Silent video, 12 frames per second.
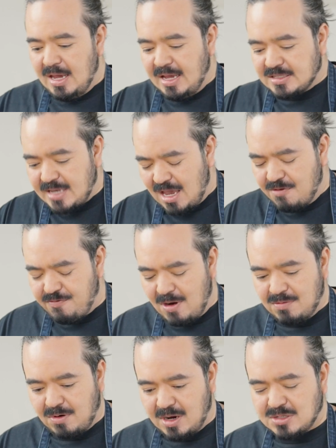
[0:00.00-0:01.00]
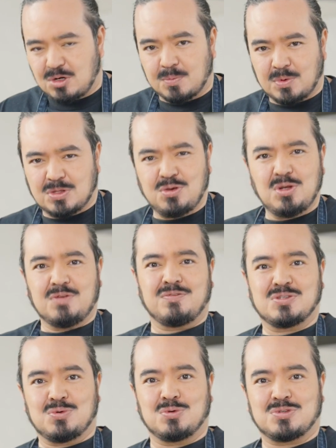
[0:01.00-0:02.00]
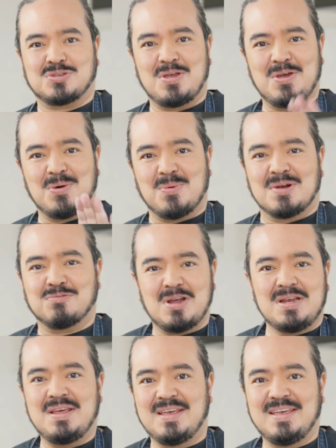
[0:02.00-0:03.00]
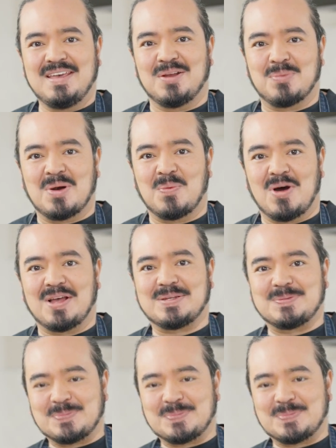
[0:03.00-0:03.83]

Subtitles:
It's egg fried rice topped with two different sauces, one red and one white.